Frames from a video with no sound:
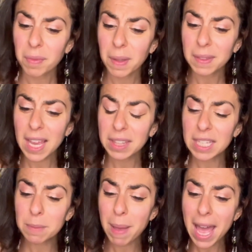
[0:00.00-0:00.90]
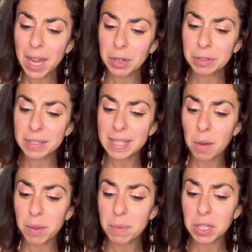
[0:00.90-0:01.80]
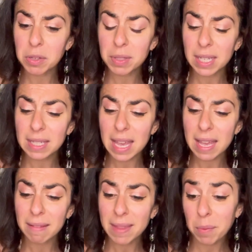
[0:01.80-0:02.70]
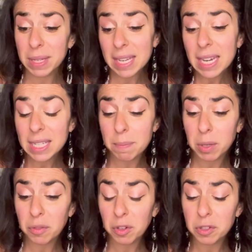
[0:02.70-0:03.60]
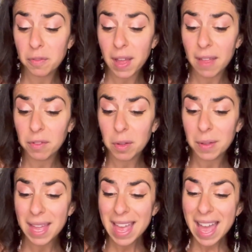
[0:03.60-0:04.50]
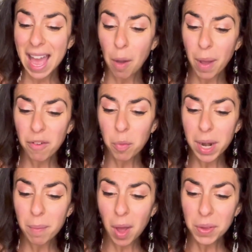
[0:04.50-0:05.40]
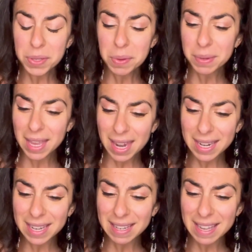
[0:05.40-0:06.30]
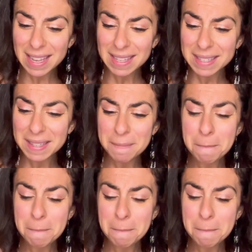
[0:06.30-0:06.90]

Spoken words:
like these patterns that we've been using that we needed to build for survival. However, what I'm also getting is